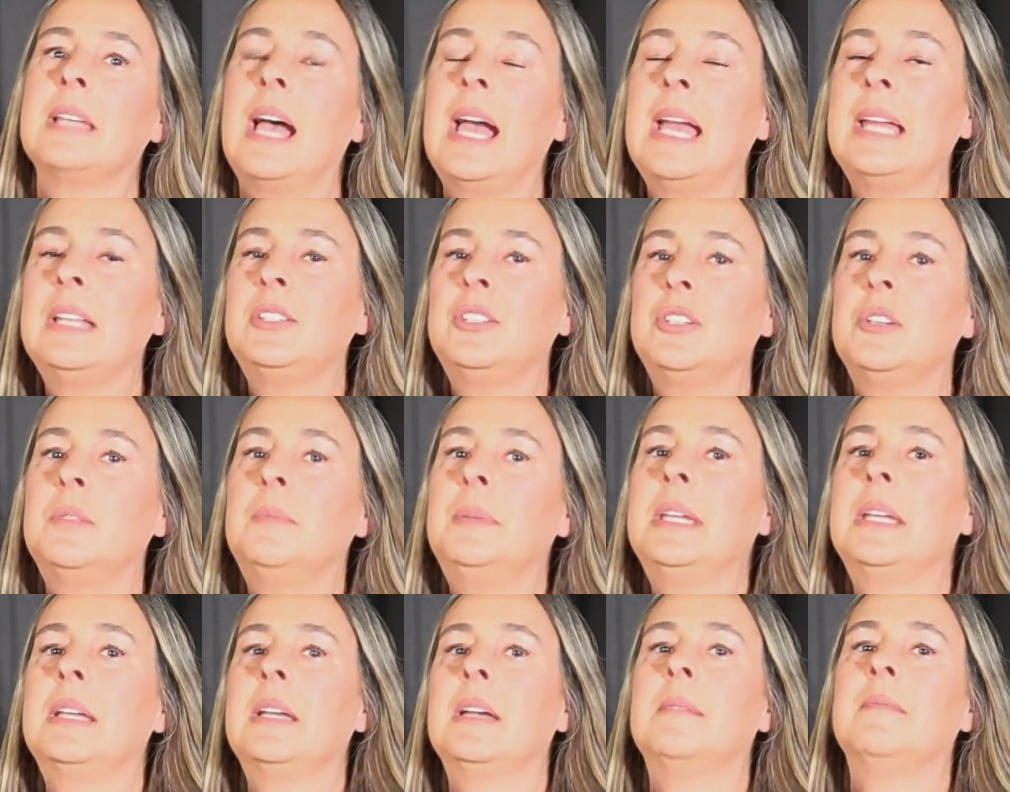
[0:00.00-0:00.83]
I do
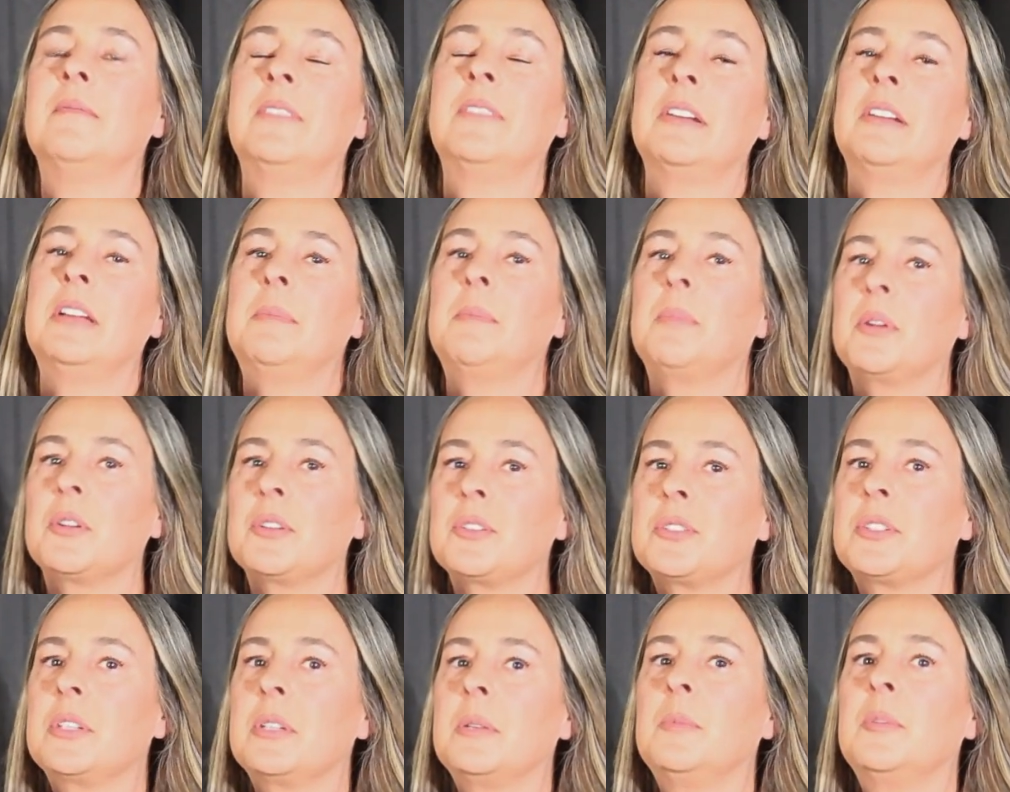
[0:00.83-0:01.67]
become very
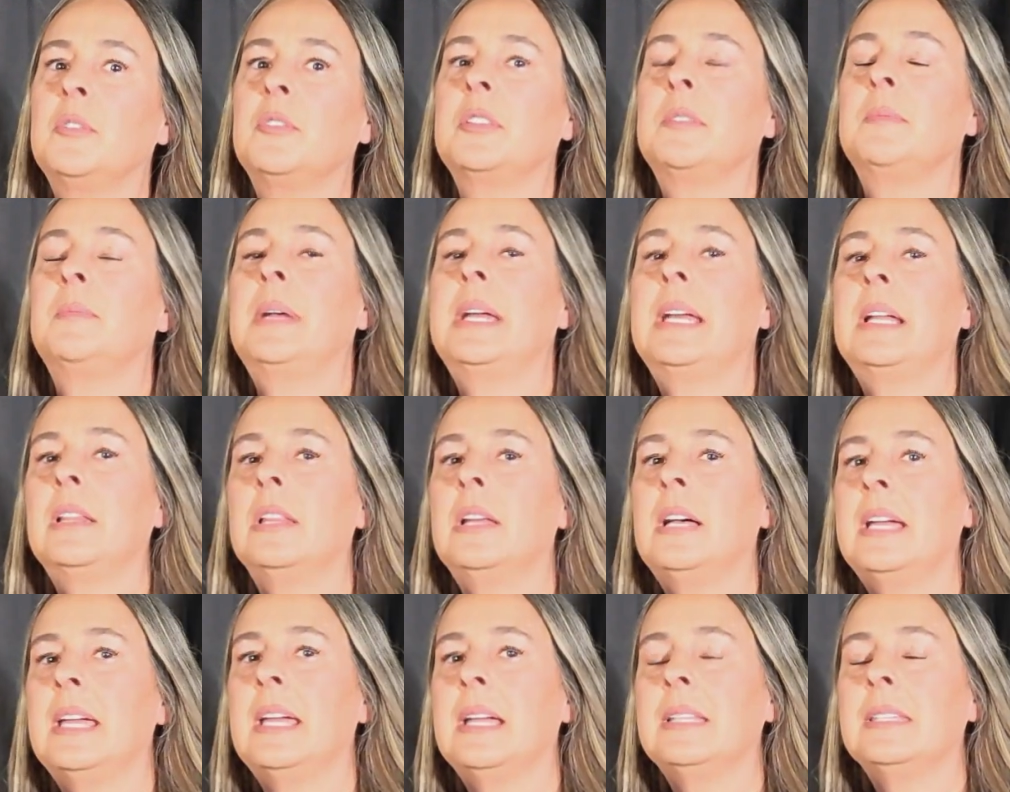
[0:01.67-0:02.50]
personable with my
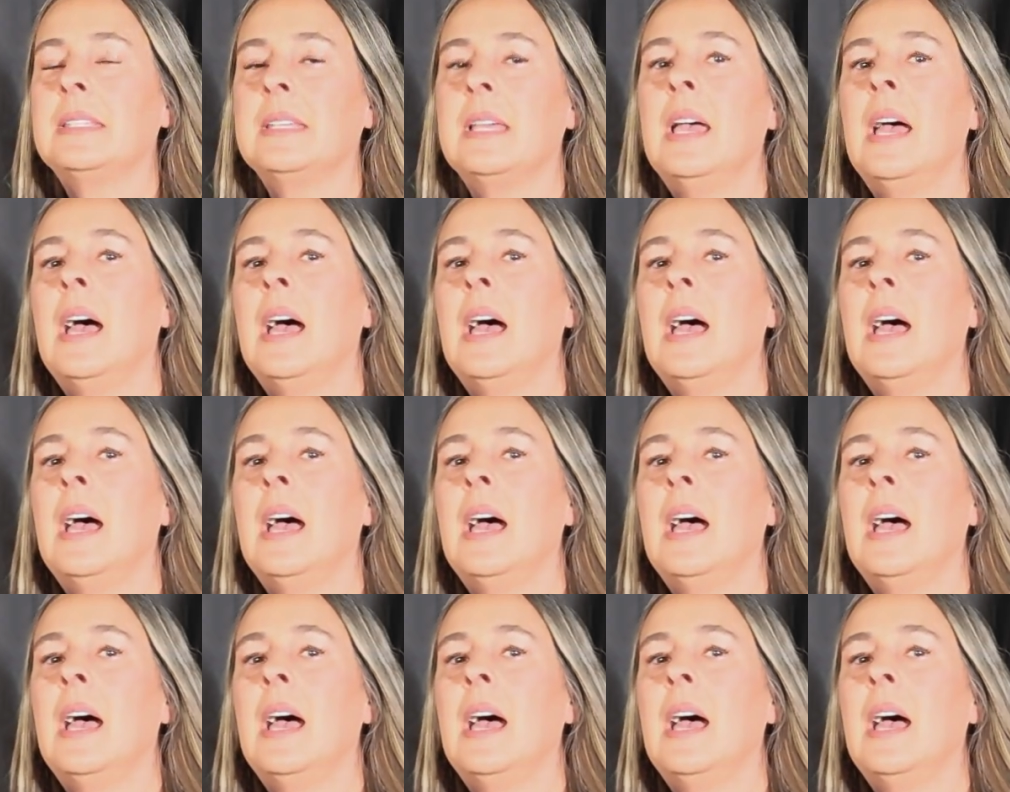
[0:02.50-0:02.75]
clients.